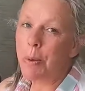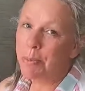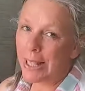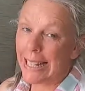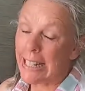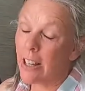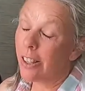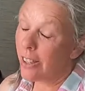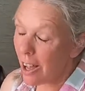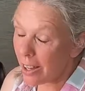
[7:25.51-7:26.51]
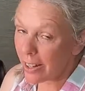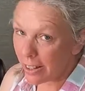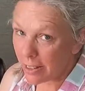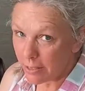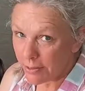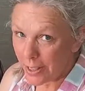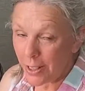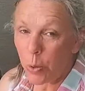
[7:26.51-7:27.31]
we played a lot of